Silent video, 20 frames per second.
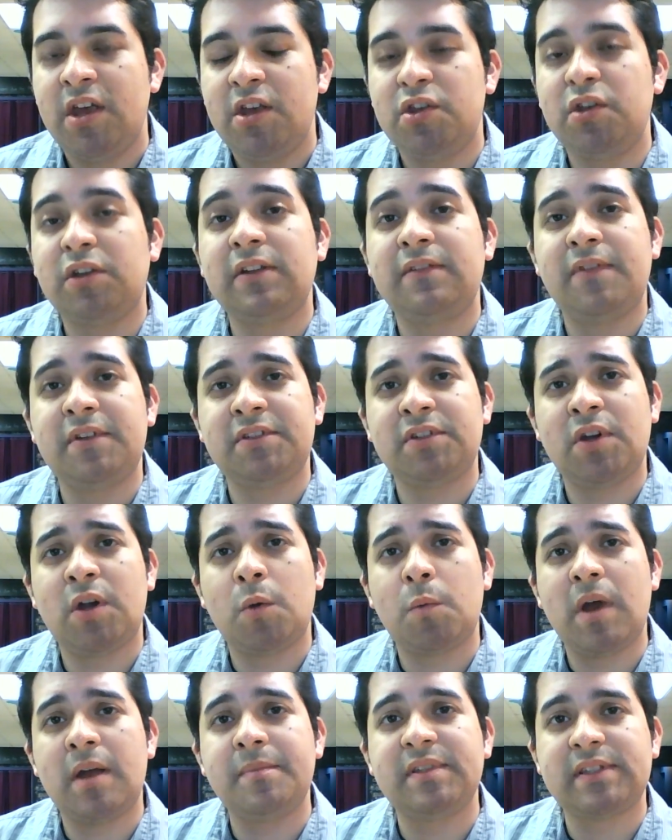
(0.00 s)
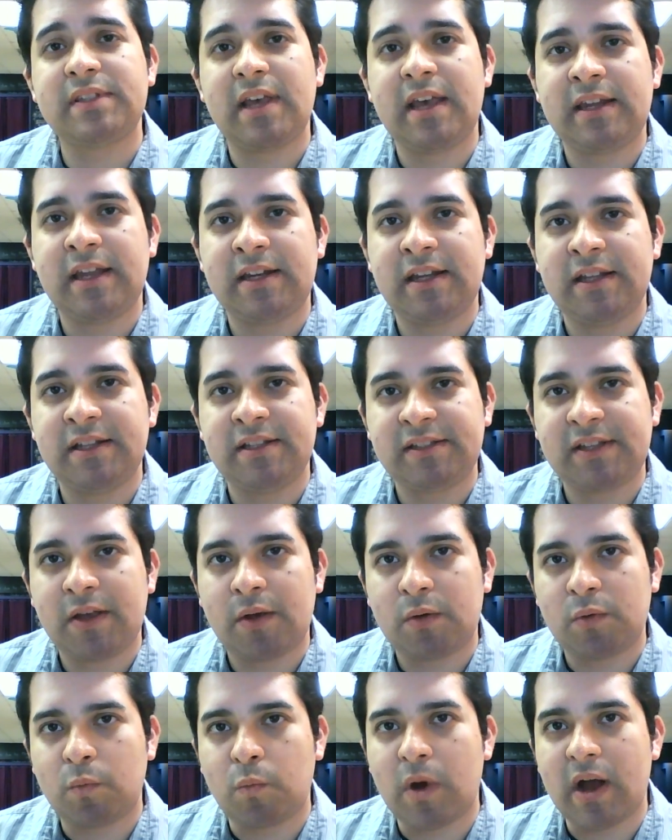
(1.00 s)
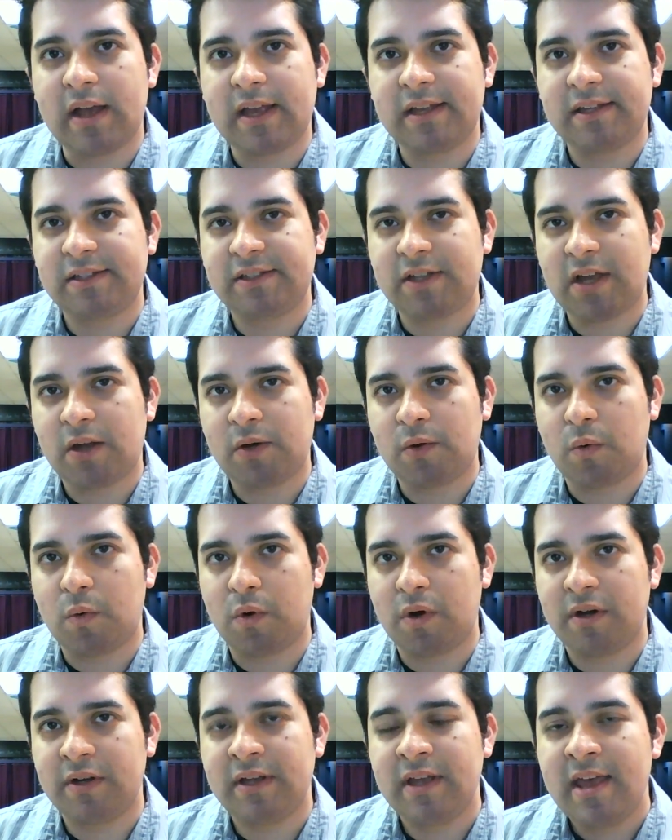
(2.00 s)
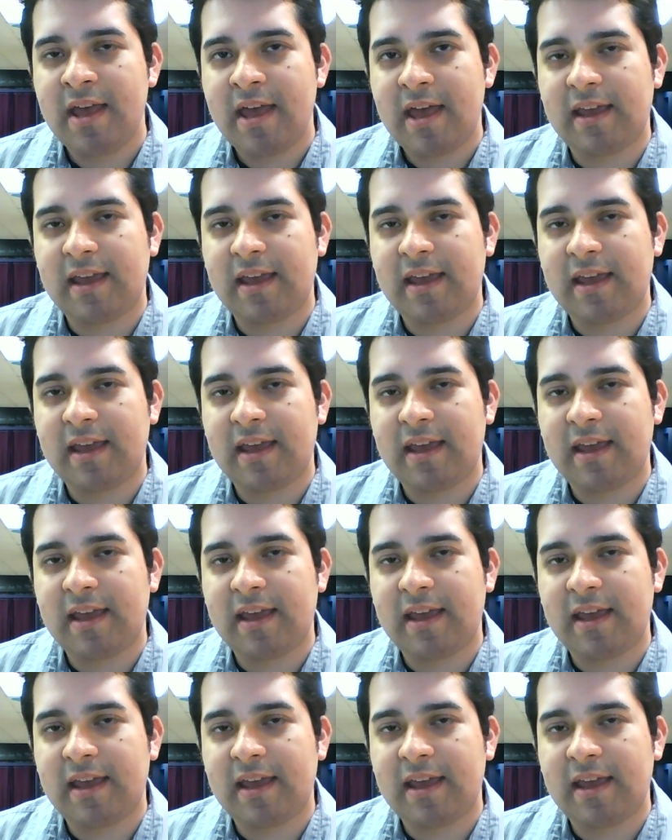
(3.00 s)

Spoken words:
you can visit our website at insightoutys.org.